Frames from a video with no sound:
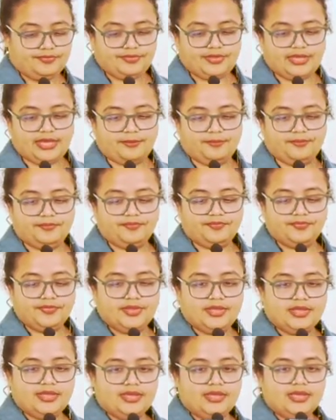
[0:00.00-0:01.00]
Yeah.
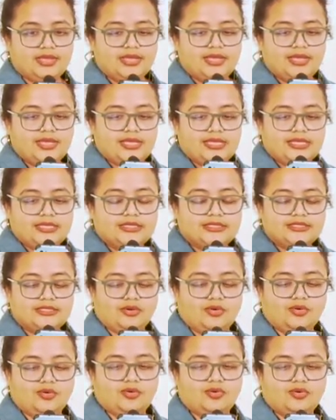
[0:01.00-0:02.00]

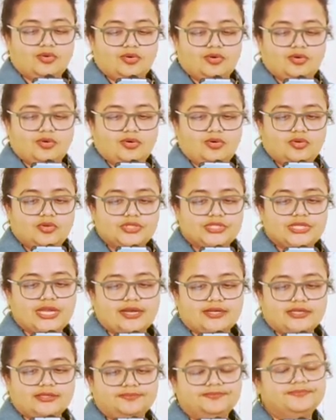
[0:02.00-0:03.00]
So
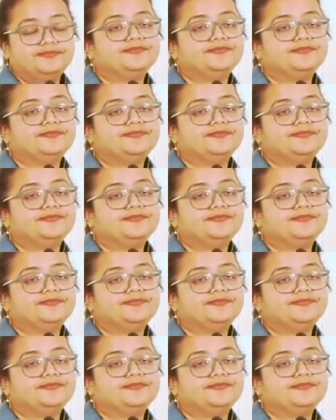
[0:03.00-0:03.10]
start.